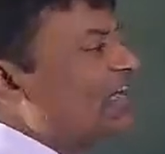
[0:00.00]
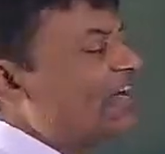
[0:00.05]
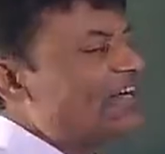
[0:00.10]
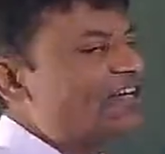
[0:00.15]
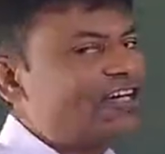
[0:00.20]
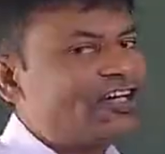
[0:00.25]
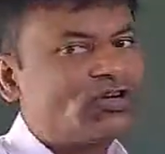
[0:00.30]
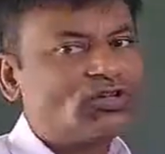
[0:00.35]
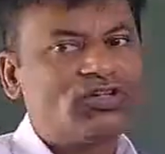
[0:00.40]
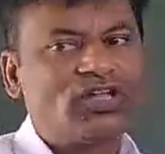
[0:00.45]

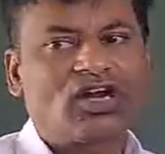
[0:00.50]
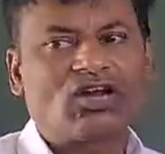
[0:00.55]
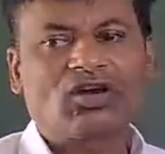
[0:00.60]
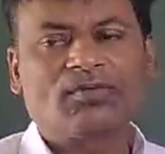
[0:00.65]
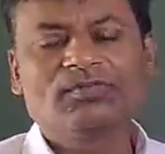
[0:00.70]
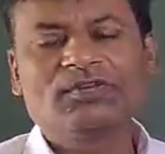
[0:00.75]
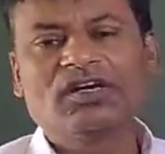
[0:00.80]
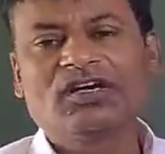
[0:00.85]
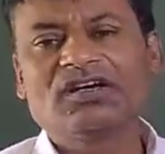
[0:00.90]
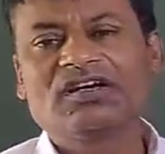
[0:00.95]
related to that
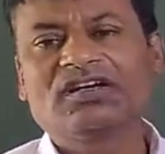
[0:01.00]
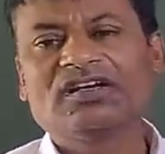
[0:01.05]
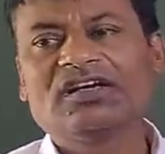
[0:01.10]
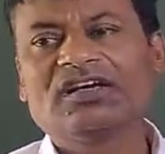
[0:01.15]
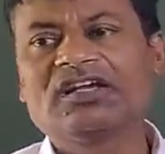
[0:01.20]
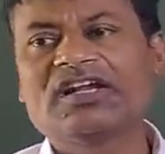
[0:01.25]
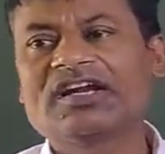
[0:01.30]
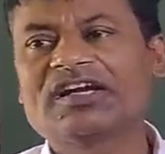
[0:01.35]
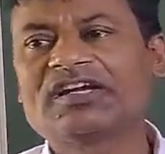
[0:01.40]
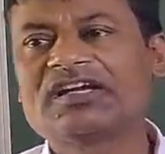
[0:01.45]
of
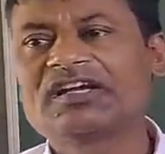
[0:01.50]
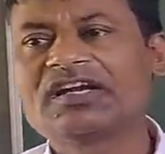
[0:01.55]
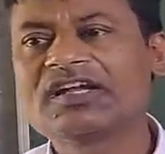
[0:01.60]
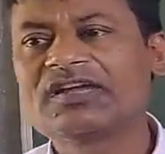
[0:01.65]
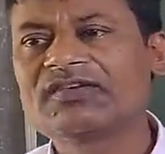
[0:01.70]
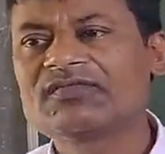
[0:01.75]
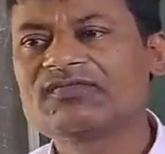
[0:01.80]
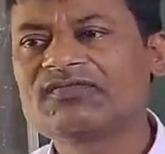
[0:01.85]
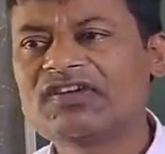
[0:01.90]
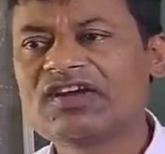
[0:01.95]
the
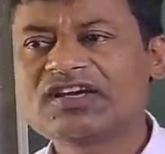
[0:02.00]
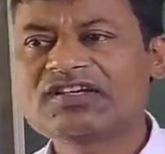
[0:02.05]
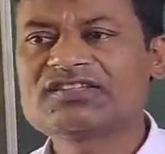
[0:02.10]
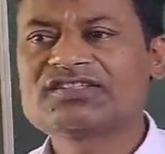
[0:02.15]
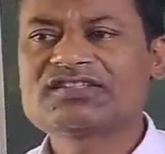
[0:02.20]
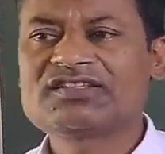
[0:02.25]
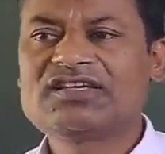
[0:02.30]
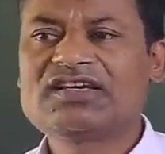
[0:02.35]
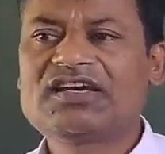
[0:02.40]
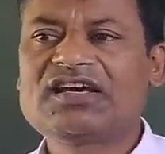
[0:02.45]
electric
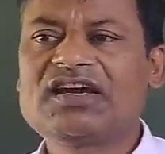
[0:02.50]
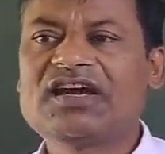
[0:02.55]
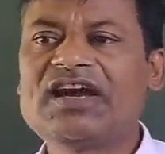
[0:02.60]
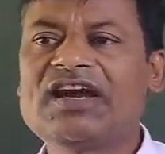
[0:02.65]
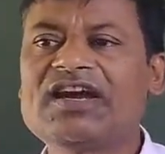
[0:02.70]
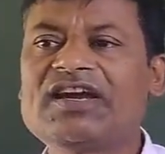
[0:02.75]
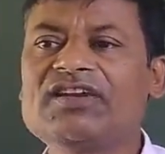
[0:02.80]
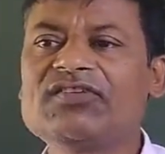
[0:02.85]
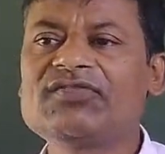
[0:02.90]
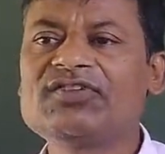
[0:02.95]
flux.
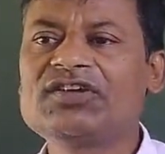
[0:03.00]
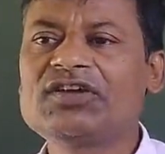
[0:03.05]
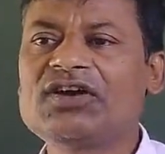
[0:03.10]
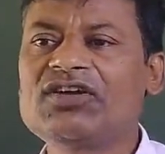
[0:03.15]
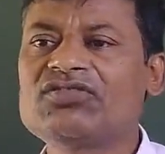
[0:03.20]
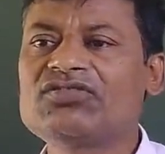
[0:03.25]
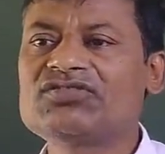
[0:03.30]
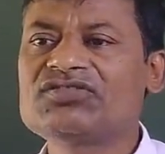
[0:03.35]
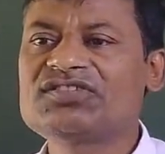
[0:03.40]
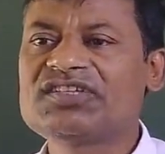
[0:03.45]
And we
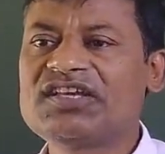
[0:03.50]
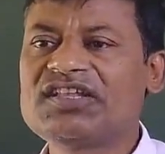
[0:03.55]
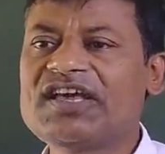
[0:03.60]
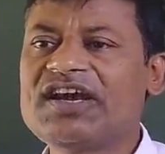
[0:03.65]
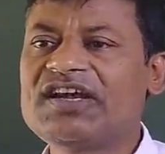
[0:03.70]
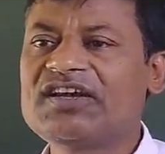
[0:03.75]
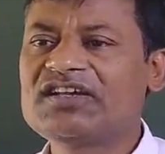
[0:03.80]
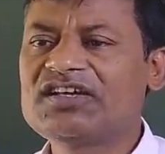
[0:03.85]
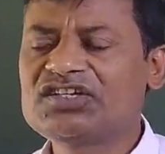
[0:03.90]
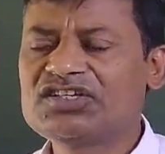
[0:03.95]
have to say
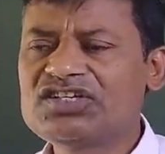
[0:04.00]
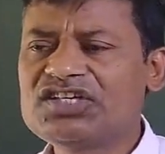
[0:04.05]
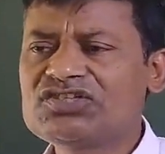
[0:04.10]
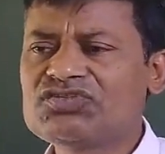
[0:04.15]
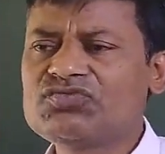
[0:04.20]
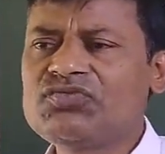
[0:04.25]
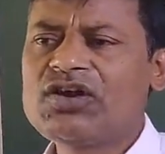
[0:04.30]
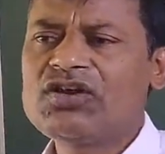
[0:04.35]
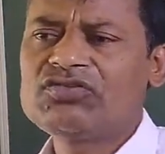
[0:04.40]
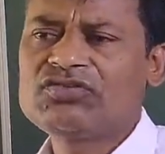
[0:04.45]
that
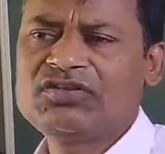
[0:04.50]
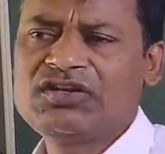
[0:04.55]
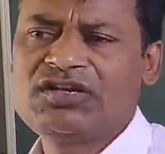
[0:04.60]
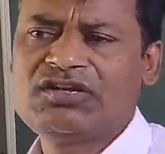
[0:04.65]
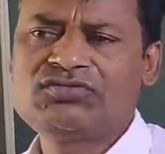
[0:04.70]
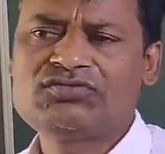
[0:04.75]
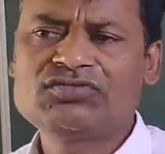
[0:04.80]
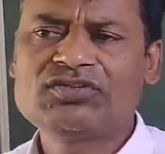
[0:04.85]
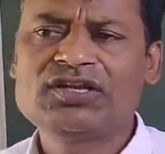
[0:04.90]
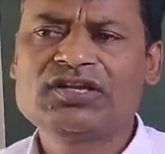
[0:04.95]
just we have to
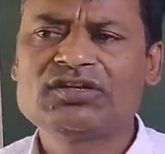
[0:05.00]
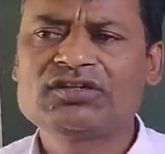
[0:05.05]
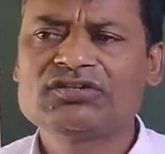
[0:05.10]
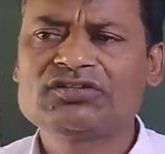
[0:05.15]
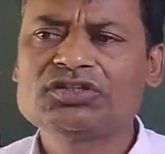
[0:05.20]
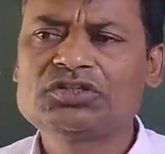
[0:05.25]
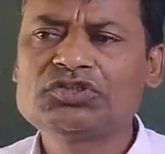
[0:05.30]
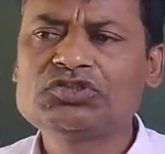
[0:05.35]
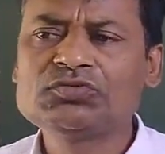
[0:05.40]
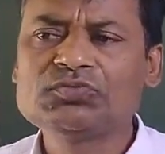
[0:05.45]
learn today
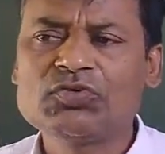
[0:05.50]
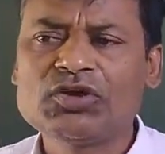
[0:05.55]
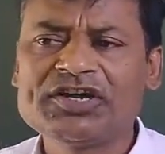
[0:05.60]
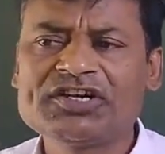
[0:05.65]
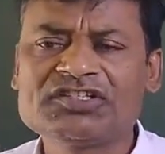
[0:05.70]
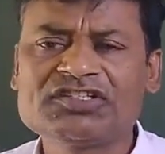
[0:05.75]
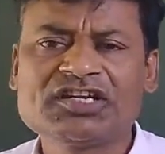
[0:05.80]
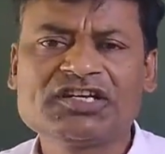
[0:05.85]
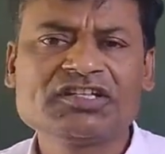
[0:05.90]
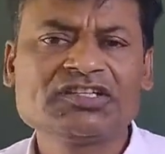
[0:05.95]
the 2
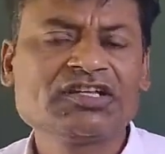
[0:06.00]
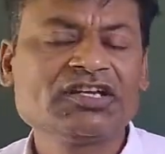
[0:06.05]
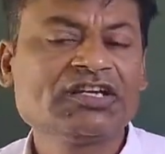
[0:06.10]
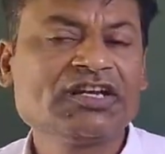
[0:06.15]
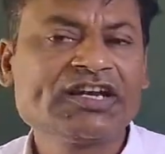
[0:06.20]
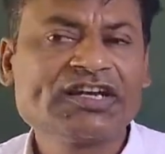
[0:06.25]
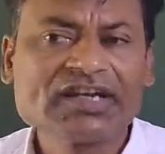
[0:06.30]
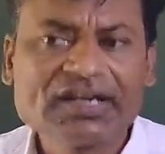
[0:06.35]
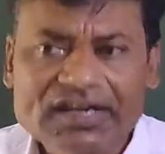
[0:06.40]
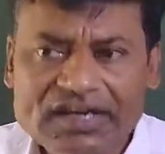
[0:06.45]
points, that is the
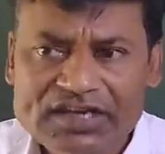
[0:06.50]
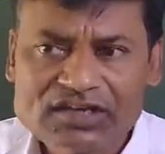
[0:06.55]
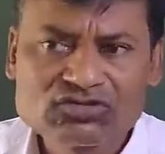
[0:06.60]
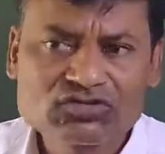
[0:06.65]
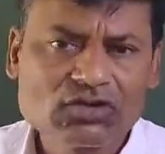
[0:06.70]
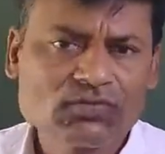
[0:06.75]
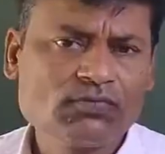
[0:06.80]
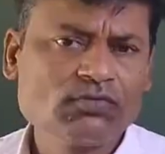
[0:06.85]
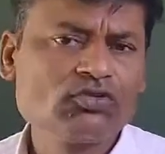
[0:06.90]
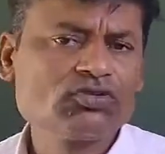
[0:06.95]
electric
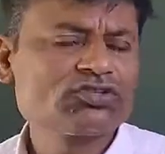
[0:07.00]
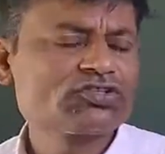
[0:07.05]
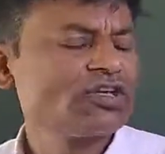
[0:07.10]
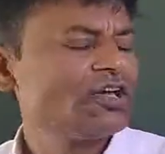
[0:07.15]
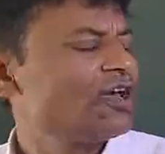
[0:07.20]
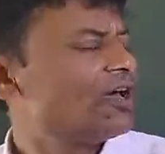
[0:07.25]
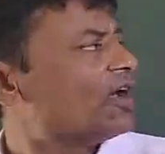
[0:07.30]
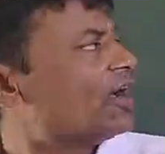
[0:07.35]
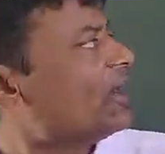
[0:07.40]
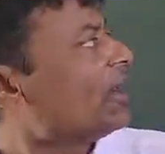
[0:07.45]
lines of
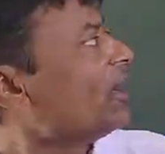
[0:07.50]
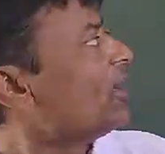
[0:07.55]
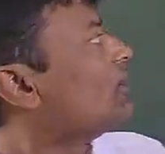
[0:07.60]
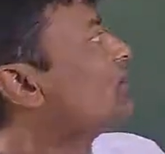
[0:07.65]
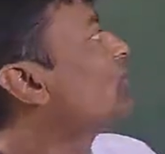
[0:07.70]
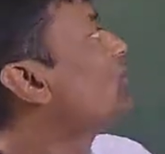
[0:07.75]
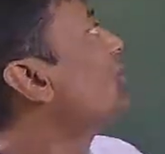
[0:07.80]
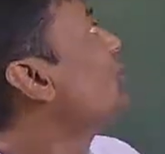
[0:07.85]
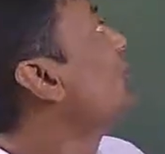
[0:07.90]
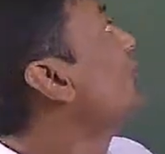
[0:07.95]
force
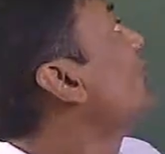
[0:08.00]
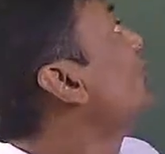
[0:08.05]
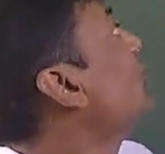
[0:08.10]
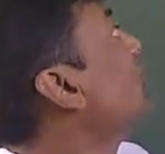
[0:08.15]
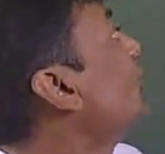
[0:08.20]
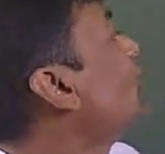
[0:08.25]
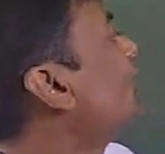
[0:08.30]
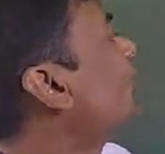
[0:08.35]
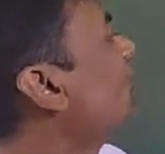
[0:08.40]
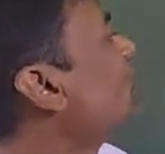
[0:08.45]
and
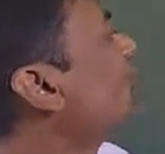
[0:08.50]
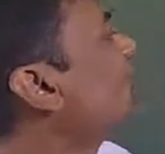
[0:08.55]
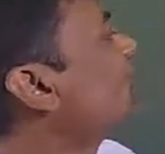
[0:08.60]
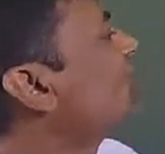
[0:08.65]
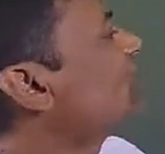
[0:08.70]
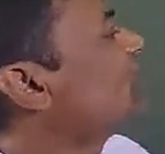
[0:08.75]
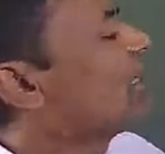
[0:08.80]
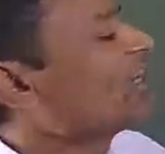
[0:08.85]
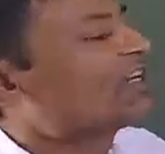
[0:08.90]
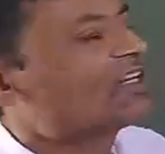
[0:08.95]

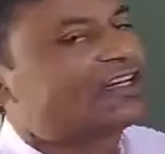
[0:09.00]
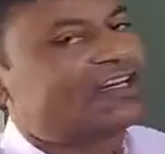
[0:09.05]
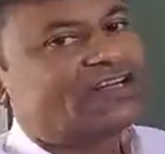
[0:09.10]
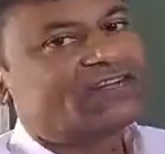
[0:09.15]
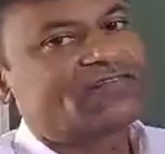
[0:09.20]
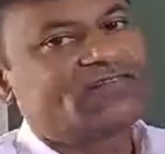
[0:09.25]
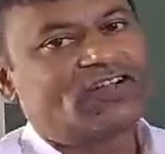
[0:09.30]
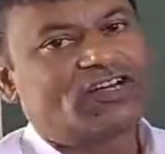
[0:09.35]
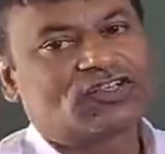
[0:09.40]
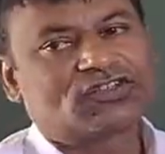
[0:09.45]

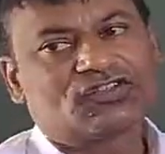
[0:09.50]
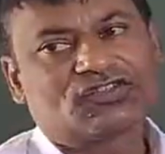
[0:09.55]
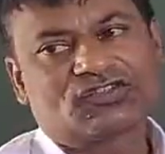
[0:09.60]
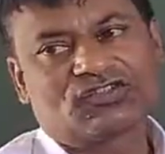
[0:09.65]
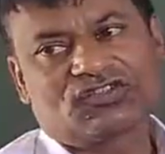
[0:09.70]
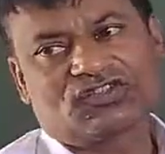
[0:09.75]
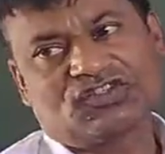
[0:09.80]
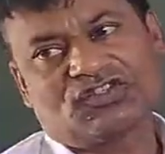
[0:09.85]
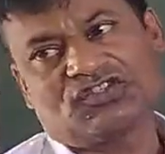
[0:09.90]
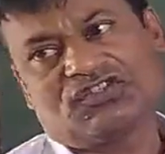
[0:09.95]
electric
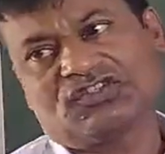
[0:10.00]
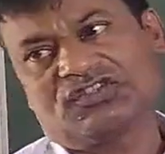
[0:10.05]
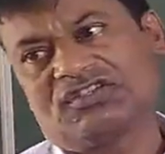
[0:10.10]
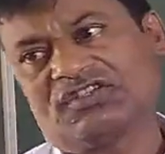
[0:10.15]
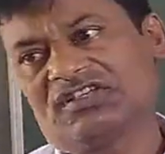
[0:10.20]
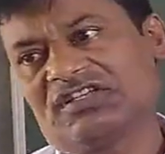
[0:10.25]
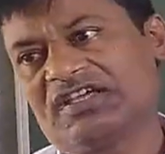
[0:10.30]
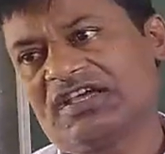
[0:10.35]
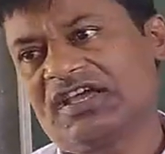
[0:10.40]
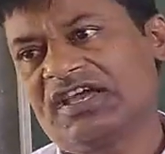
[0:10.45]
flux.
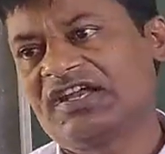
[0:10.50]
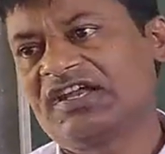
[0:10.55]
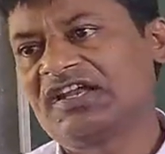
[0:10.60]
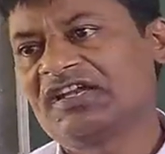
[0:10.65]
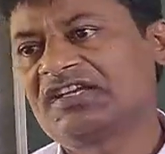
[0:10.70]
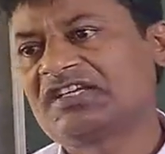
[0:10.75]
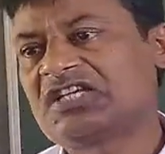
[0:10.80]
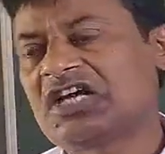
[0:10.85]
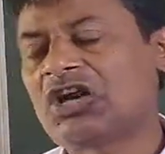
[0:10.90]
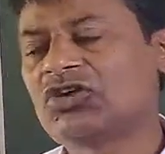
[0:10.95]

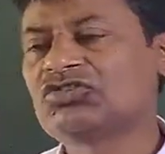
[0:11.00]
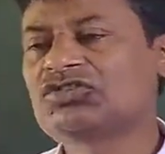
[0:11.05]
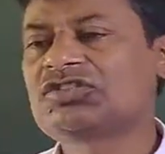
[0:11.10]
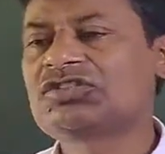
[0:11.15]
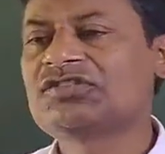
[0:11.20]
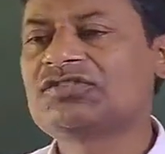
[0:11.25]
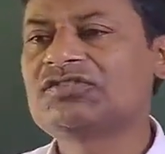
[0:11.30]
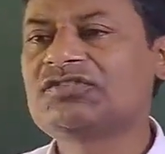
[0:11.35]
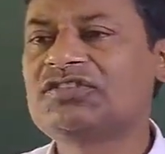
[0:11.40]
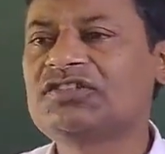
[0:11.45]
Any doubt?
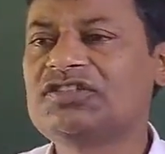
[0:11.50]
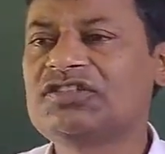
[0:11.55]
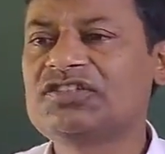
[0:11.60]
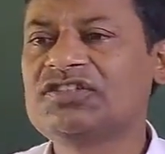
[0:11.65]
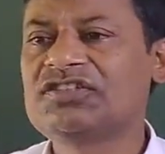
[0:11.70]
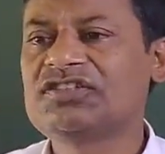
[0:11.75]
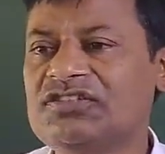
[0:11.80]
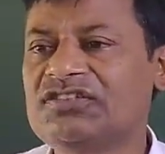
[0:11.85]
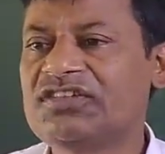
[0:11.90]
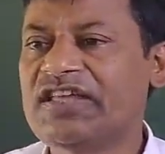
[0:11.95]

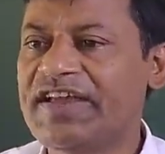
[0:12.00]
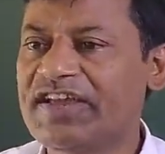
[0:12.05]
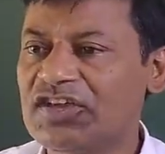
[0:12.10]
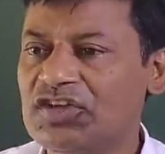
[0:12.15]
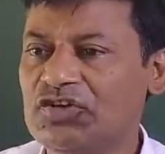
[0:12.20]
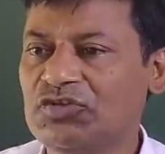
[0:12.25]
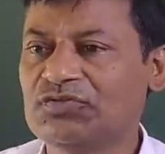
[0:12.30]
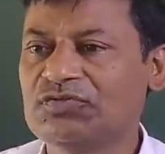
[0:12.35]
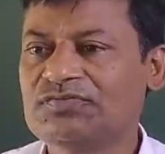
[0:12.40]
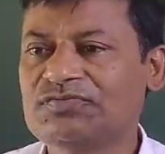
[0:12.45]

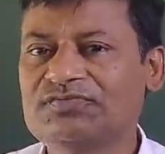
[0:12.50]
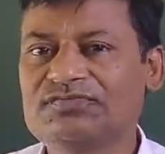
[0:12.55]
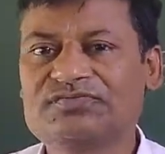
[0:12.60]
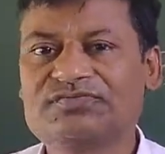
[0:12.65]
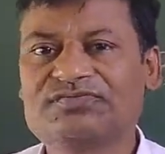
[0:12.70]
Thank you.